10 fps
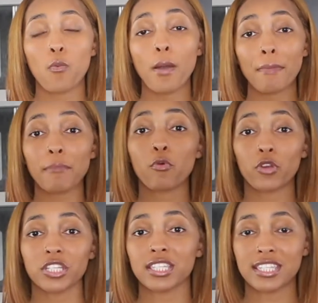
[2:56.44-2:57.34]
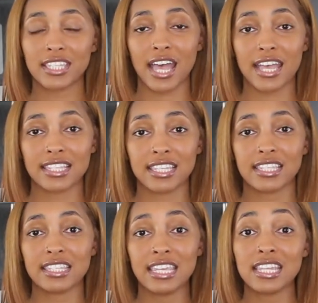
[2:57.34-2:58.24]
what my portion
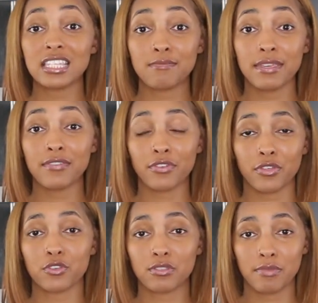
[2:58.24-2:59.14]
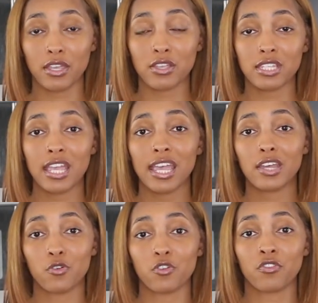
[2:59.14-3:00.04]
sizes needed to be for those meals
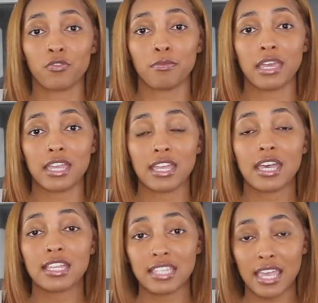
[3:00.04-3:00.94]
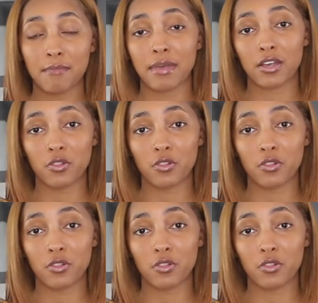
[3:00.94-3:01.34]
in order for me to hit my